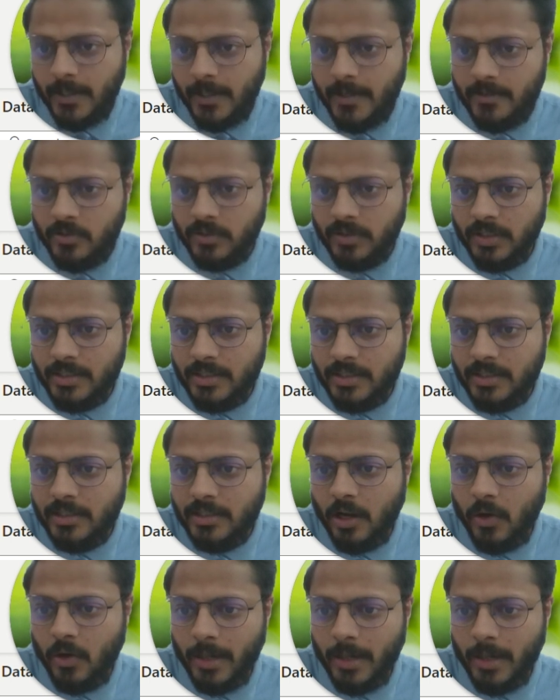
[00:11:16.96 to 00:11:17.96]
So this is
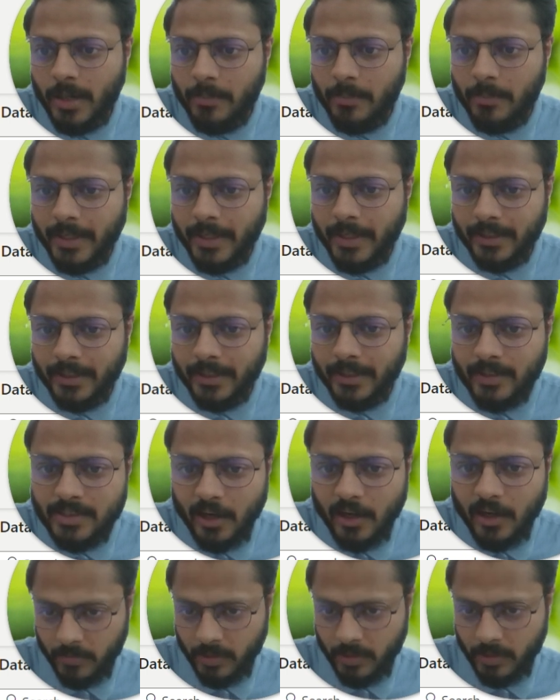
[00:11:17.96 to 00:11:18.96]
how I am getting the
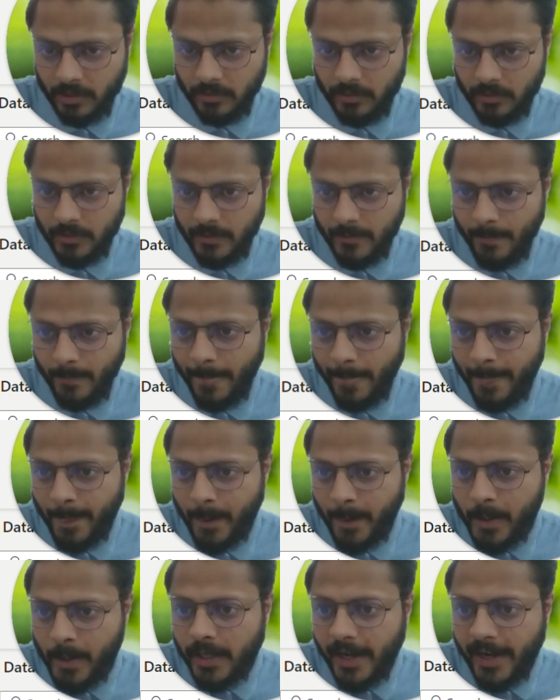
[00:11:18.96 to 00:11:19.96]
start of month.
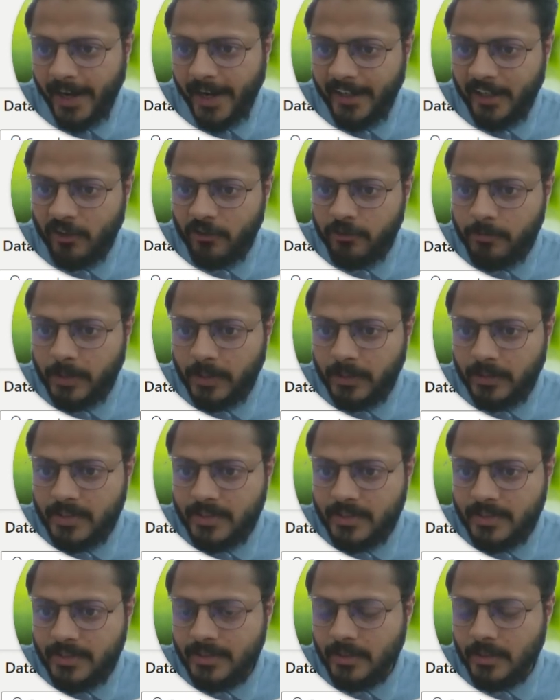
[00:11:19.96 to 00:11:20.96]
End of month
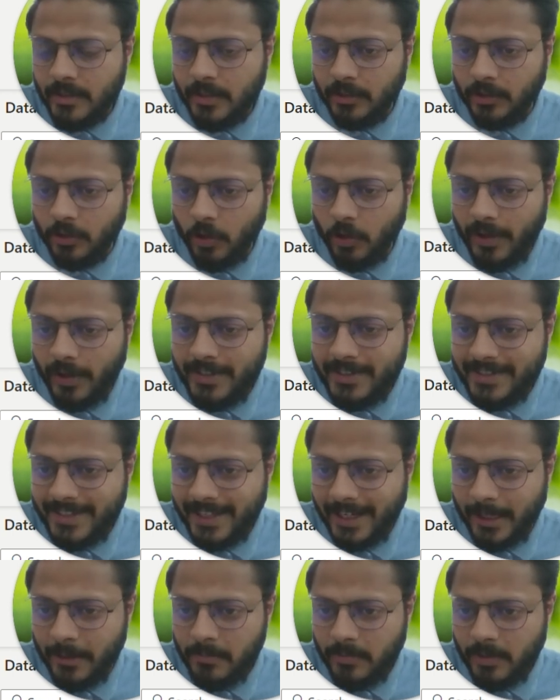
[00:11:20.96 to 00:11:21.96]
is not
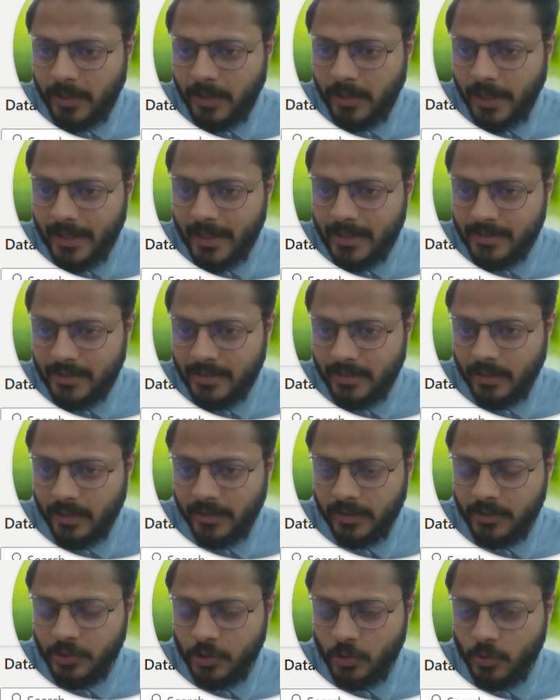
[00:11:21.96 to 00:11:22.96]
same as
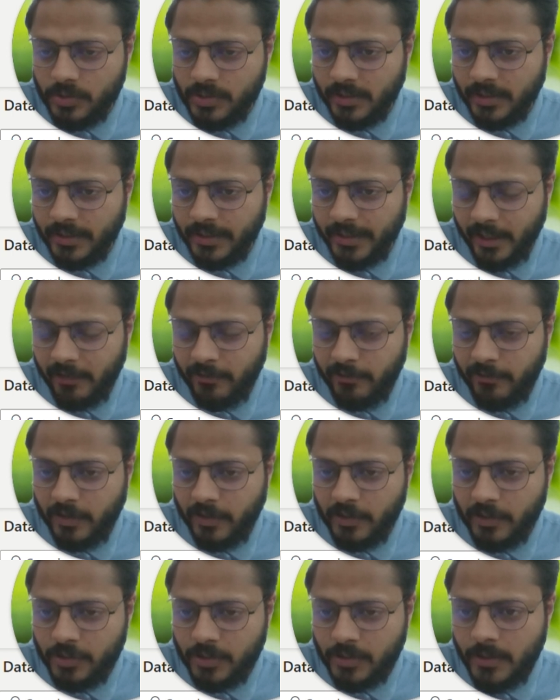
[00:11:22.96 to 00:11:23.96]
using the date
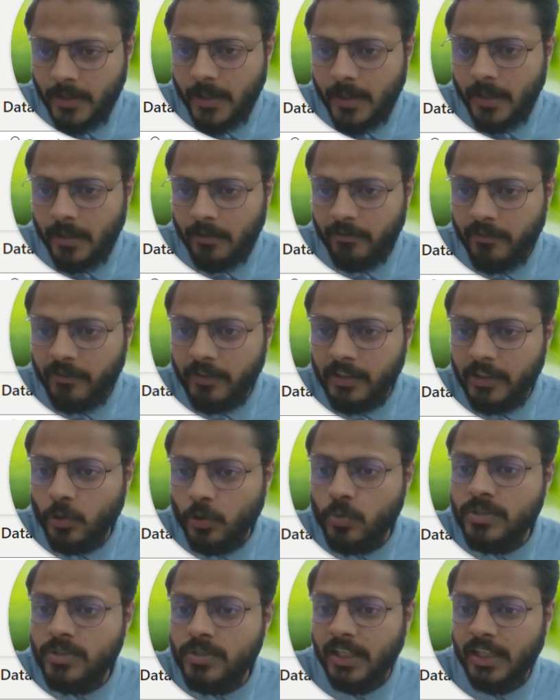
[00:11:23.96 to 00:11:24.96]
function. We will
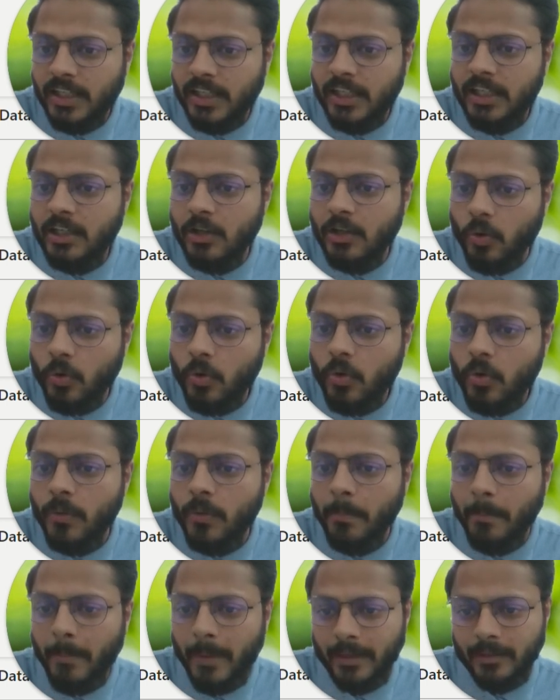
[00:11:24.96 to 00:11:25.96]
use EO
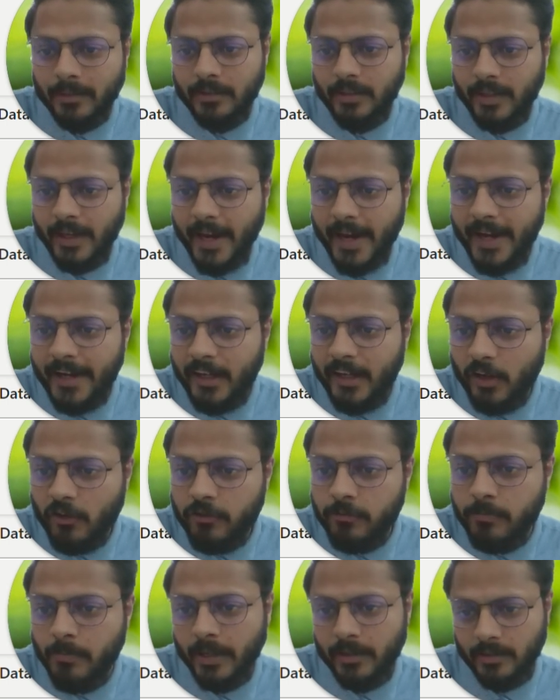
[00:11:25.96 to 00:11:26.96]
month, end
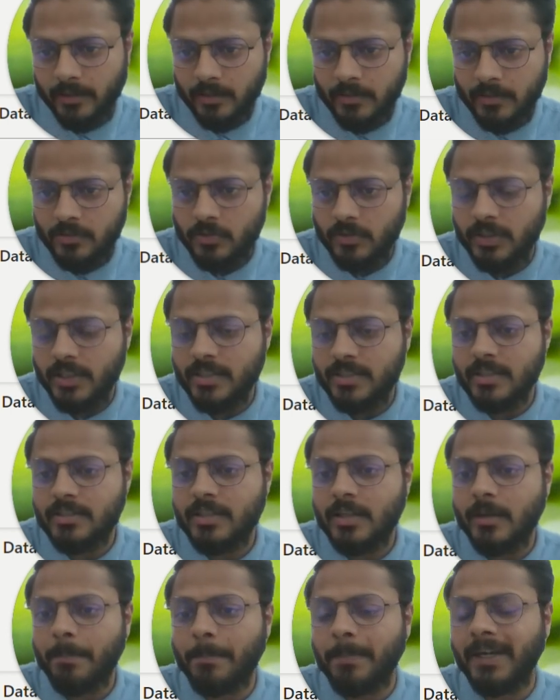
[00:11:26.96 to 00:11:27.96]
of month. So this is
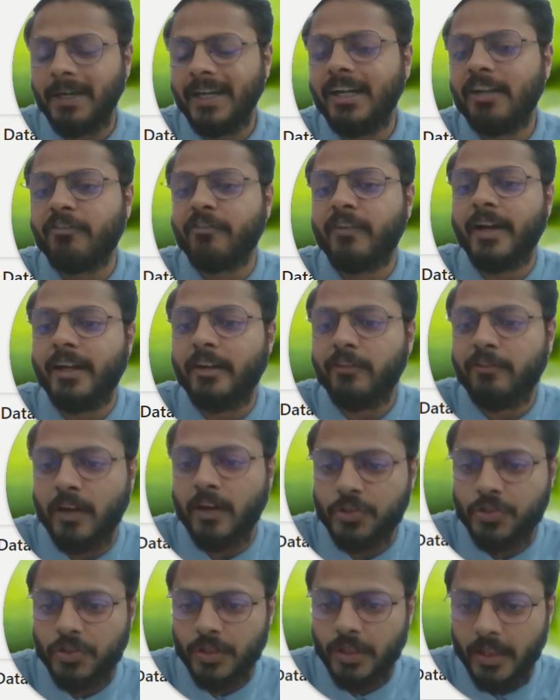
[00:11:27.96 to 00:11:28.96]
the predefined
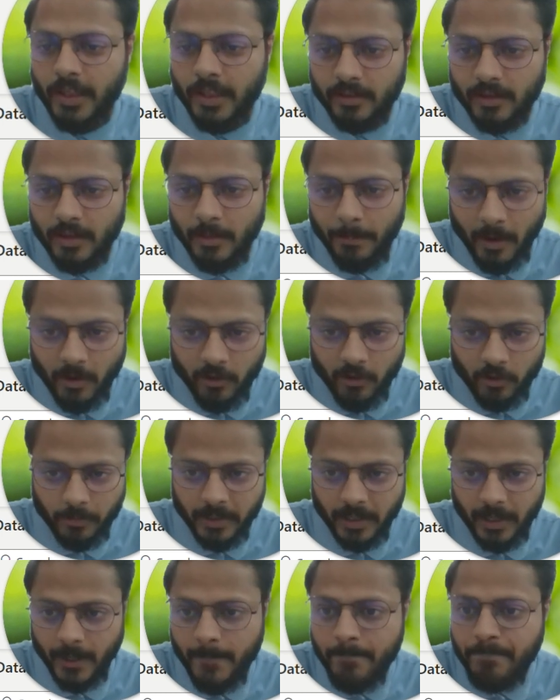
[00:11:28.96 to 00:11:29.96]
function in the Power
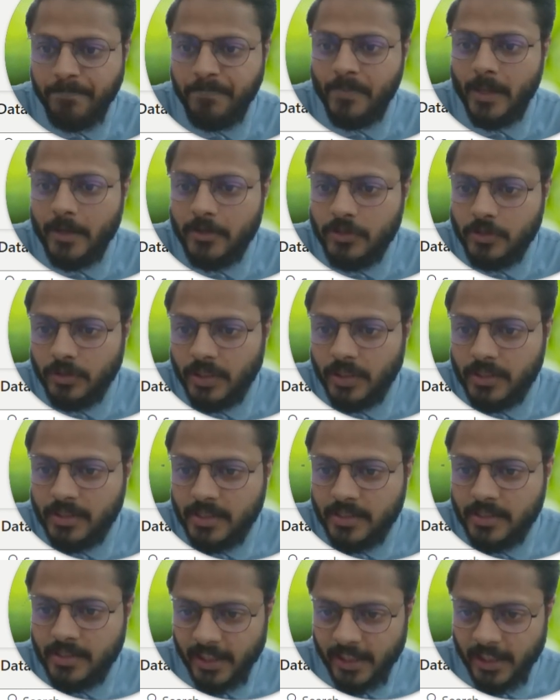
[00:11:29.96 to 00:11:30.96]
BI. So this
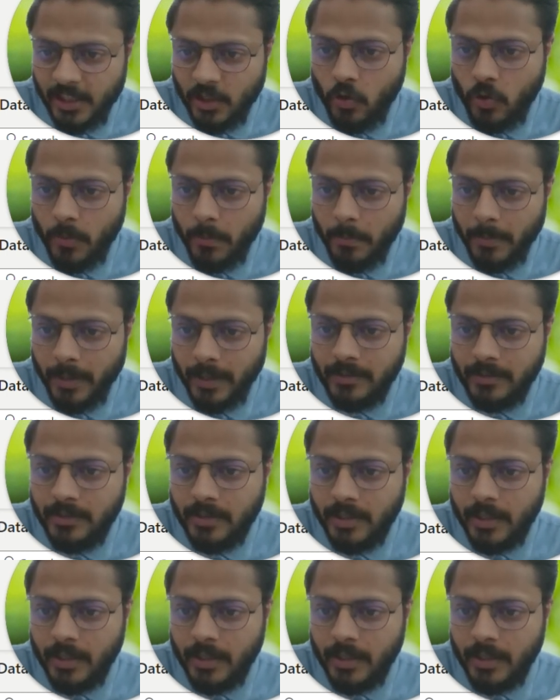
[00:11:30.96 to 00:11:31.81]
is EO month.